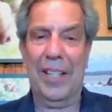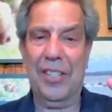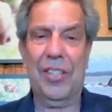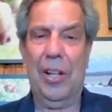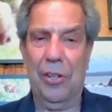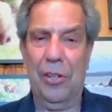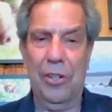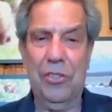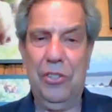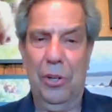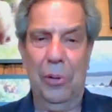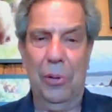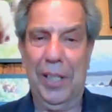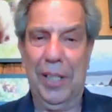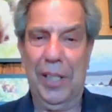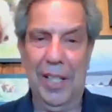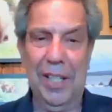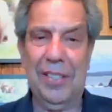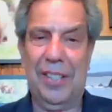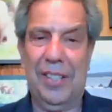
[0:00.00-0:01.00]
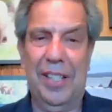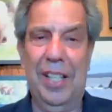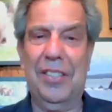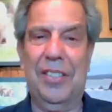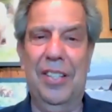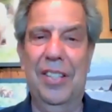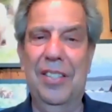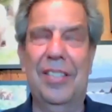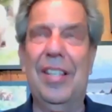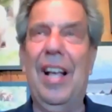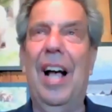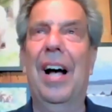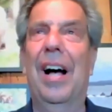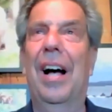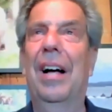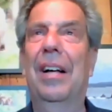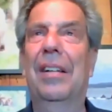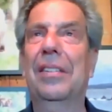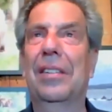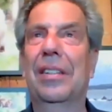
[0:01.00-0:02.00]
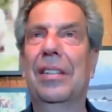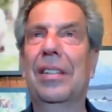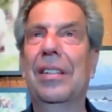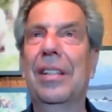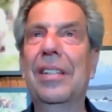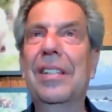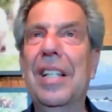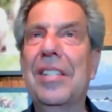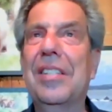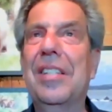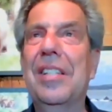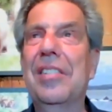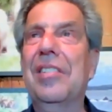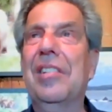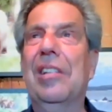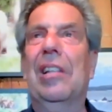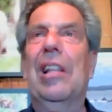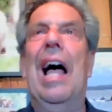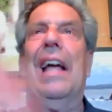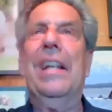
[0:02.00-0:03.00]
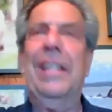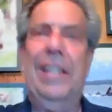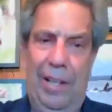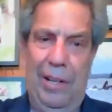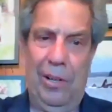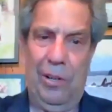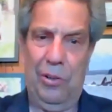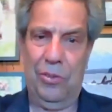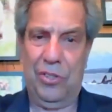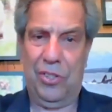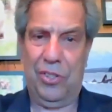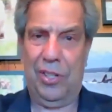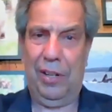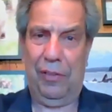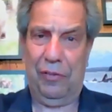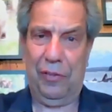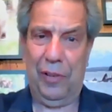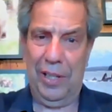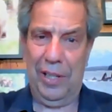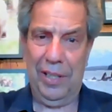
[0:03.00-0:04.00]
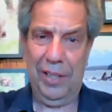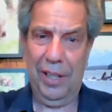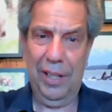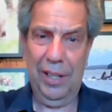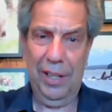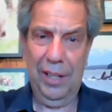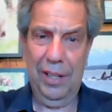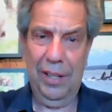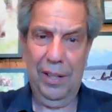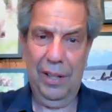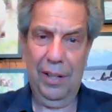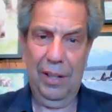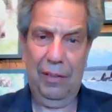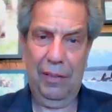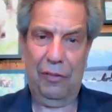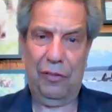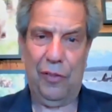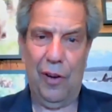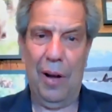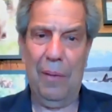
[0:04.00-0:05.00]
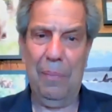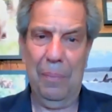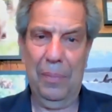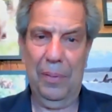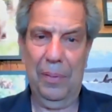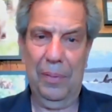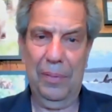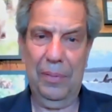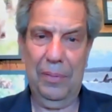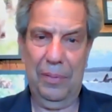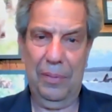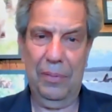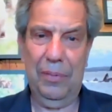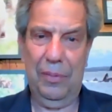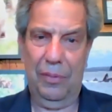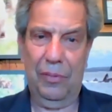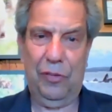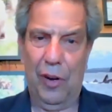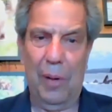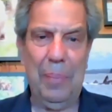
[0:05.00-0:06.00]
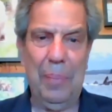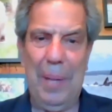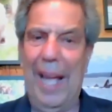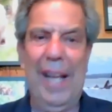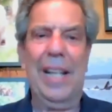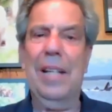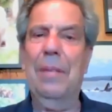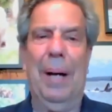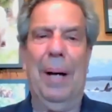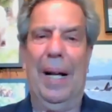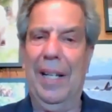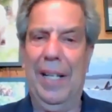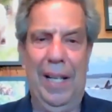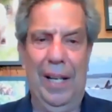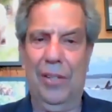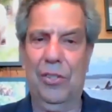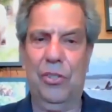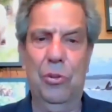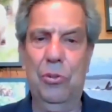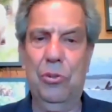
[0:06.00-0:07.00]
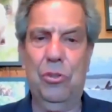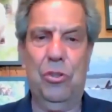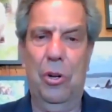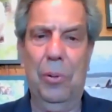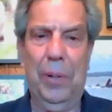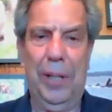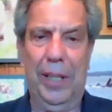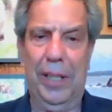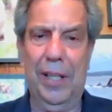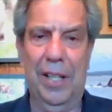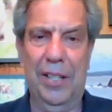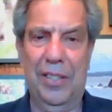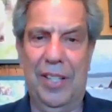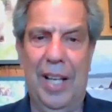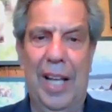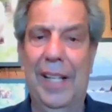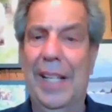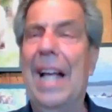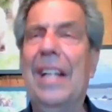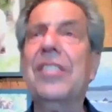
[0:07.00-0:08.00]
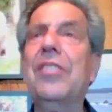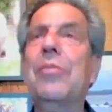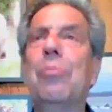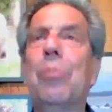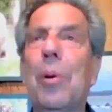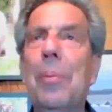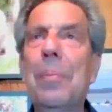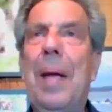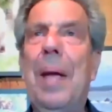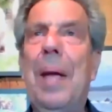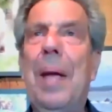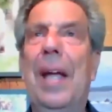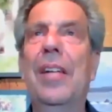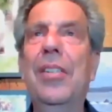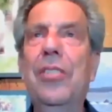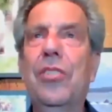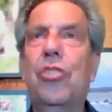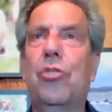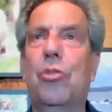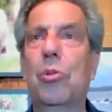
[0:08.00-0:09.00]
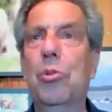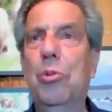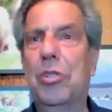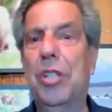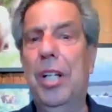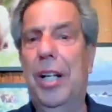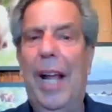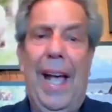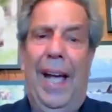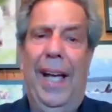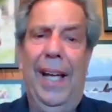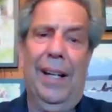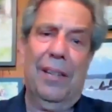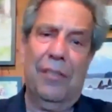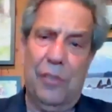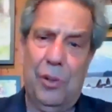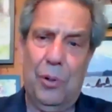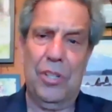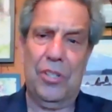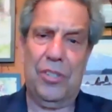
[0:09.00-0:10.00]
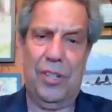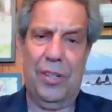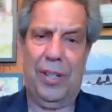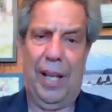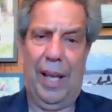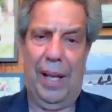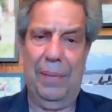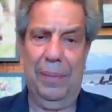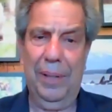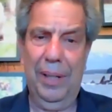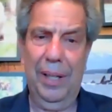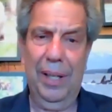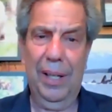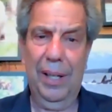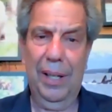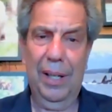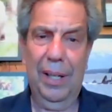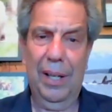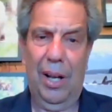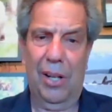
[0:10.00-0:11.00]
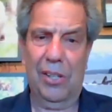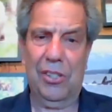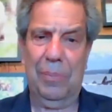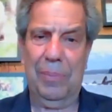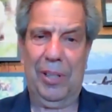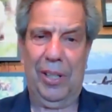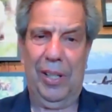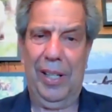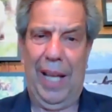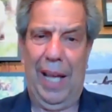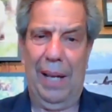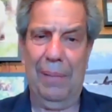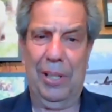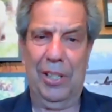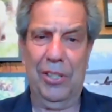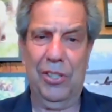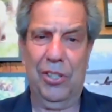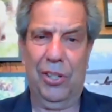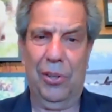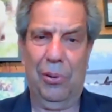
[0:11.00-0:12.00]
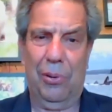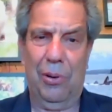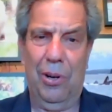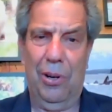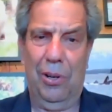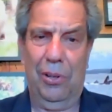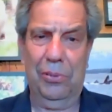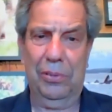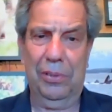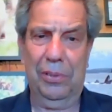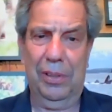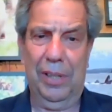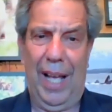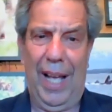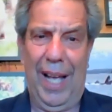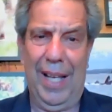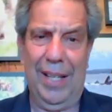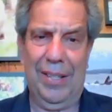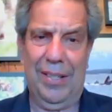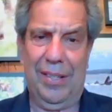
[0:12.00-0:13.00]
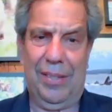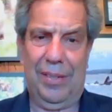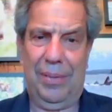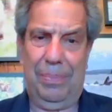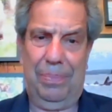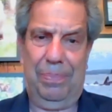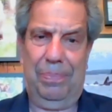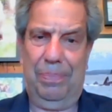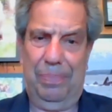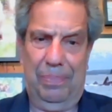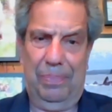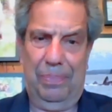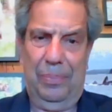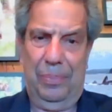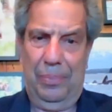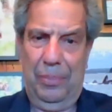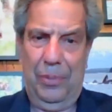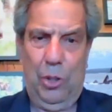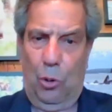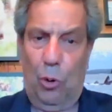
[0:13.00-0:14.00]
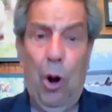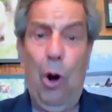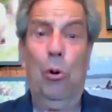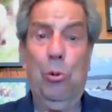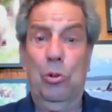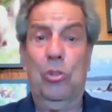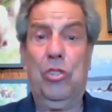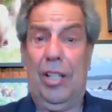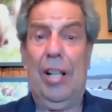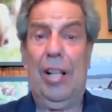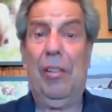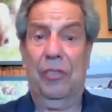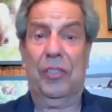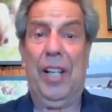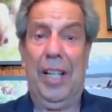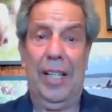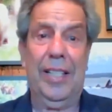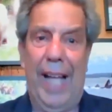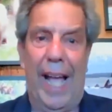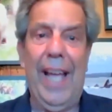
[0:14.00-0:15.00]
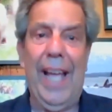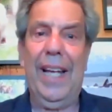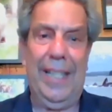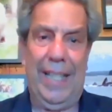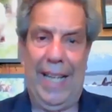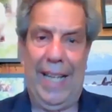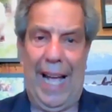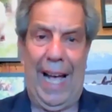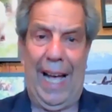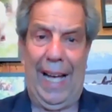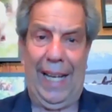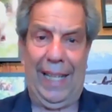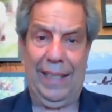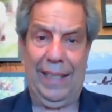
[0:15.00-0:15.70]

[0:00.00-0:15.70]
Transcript: bands that are doing this. This is light years different from anybody else who's doing this, and that remains true today. And of course, you ultimately came into your own as your own self-contained